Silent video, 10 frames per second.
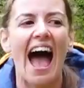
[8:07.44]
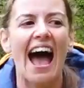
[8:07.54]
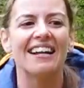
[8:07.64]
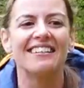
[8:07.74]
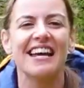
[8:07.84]

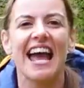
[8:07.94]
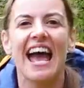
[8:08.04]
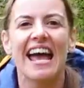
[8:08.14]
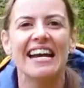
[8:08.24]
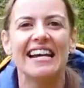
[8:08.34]
and
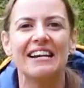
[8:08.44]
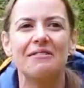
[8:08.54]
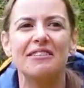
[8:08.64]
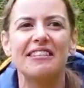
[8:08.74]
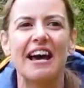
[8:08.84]
he
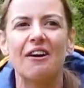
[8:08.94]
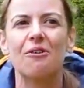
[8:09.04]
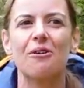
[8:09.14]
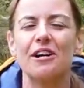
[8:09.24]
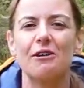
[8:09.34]
was saying,
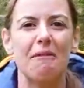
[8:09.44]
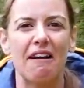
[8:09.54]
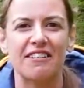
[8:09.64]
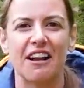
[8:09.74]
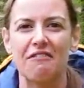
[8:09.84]
oh, are you
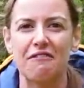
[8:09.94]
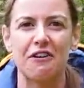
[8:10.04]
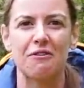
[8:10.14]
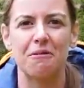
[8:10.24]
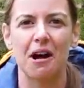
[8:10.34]
about to like
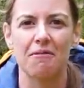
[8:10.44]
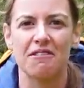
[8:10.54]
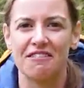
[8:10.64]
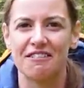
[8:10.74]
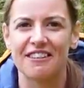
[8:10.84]
film
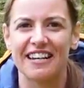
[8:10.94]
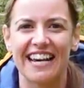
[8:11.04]
coming through the